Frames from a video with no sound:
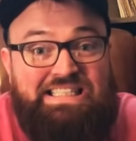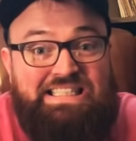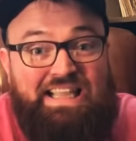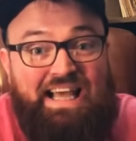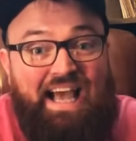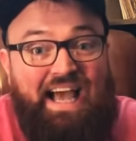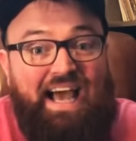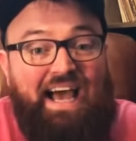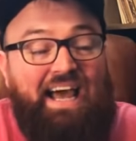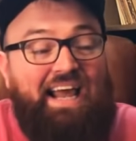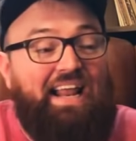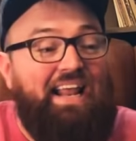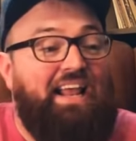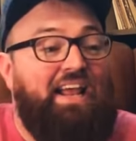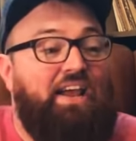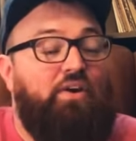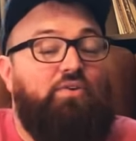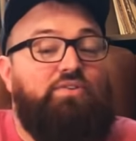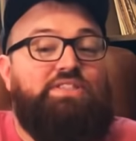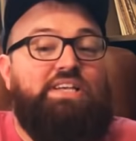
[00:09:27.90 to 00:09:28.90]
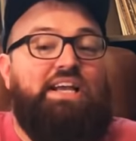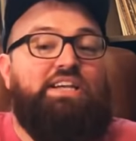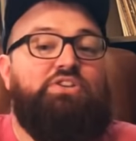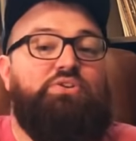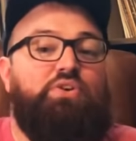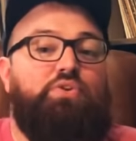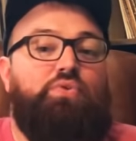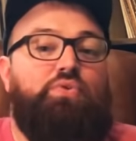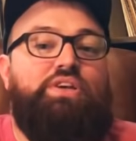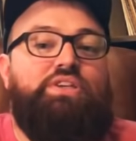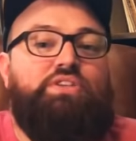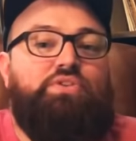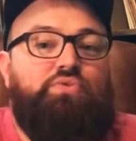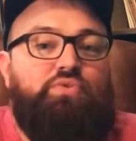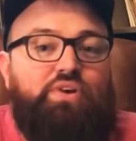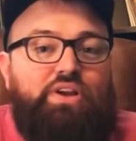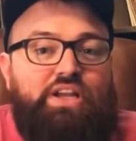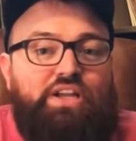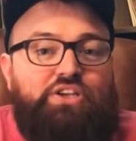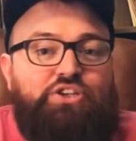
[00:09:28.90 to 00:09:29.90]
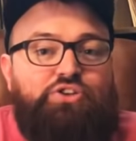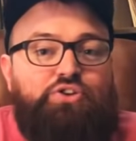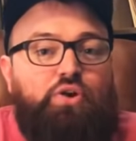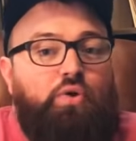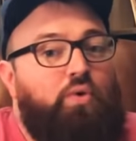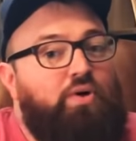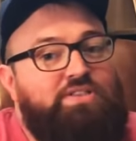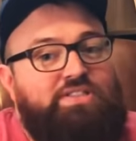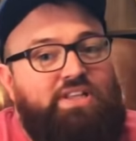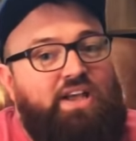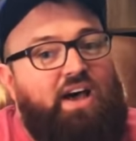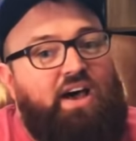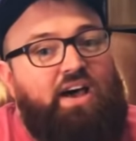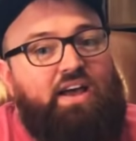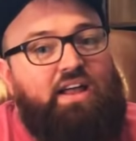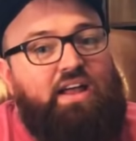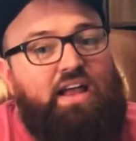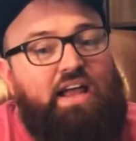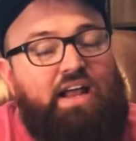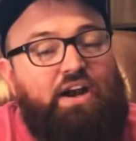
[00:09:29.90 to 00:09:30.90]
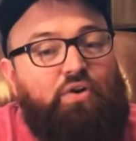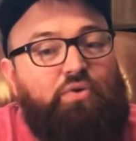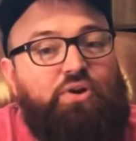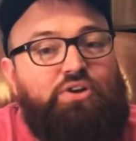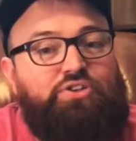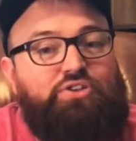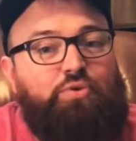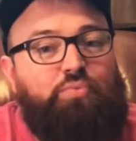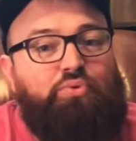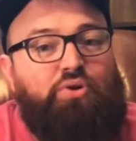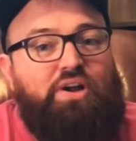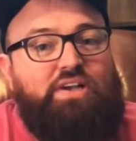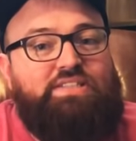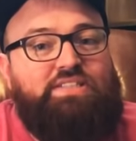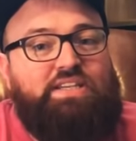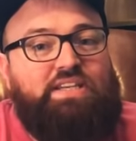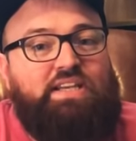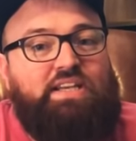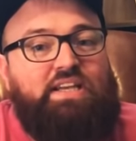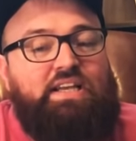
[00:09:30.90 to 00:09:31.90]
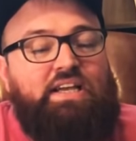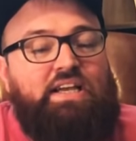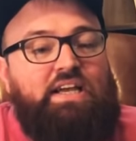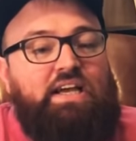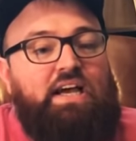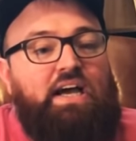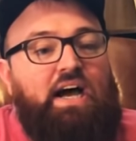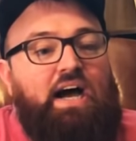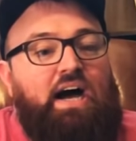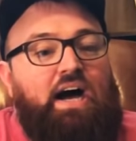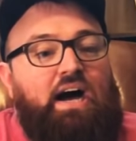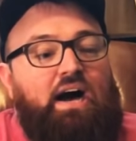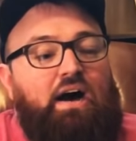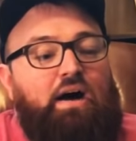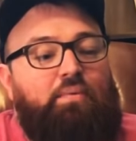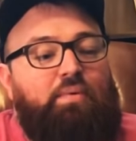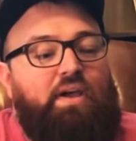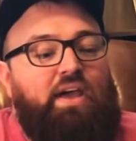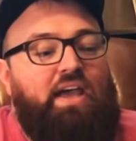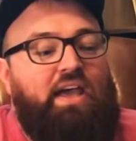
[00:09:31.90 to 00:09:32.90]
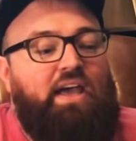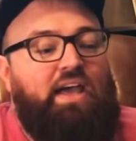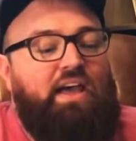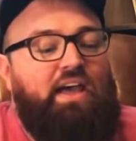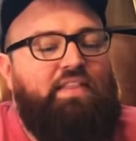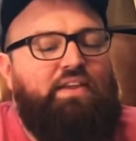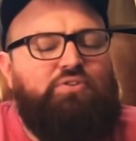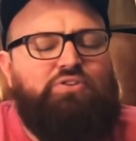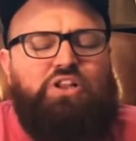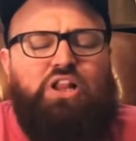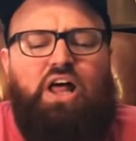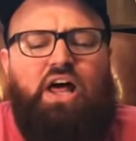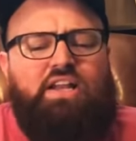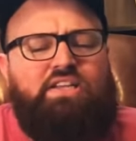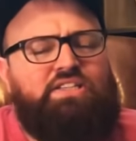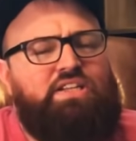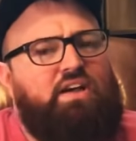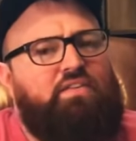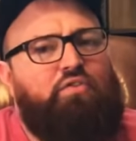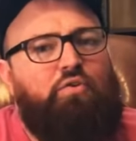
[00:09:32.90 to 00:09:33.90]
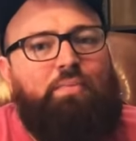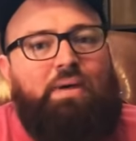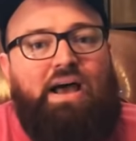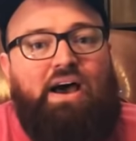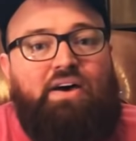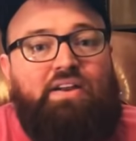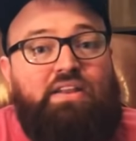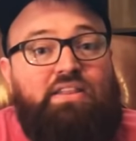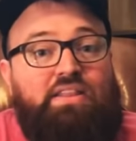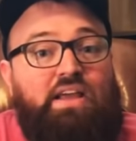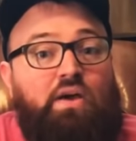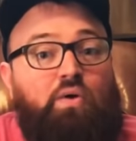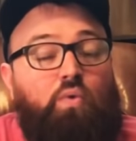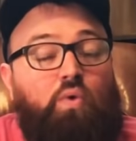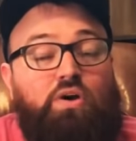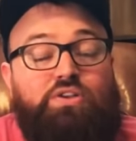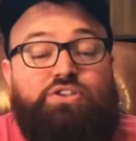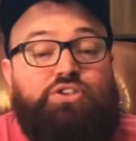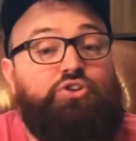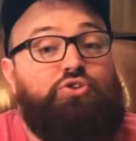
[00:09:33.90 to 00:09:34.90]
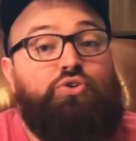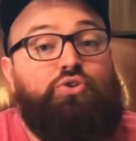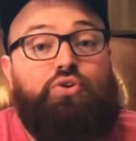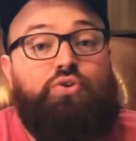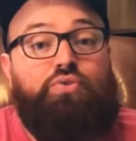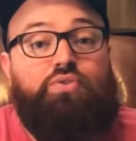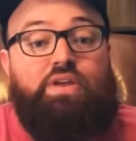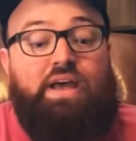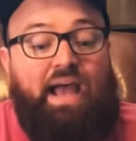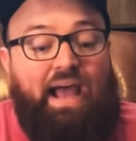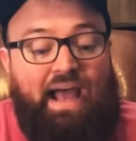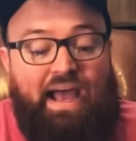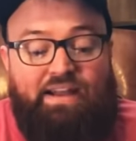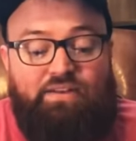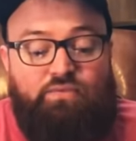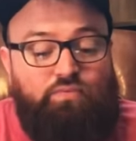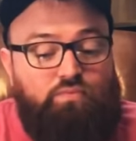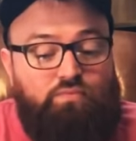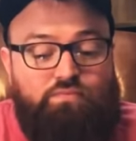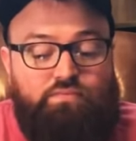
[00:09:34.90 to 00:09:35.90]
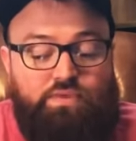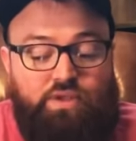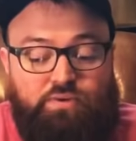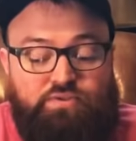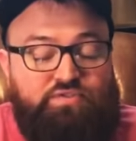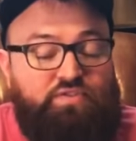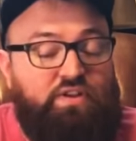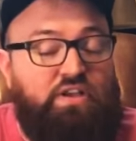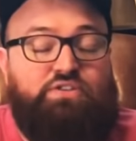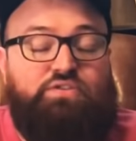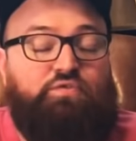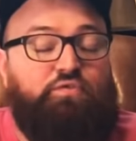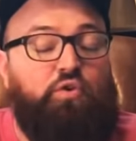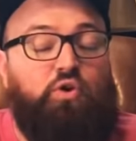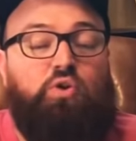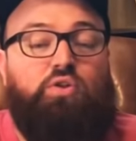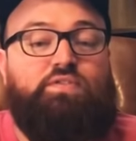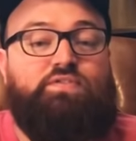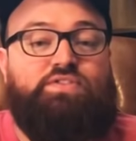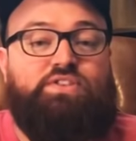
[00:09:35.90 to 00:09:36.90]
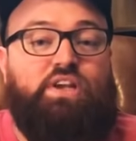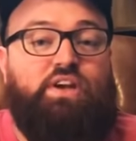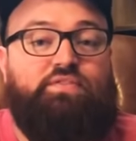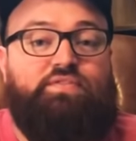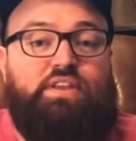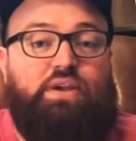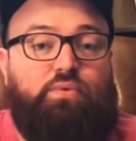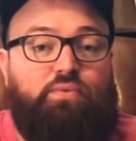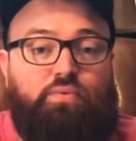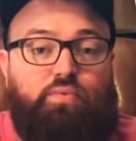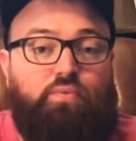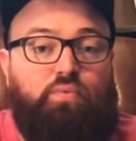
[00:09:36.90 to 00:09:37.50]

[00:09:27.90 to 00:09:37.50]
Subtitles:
that it was actually a recent reissue. It was not an original pressing. And there's a lot of stuff about it that wasn't true. The ad, it's full of stuff that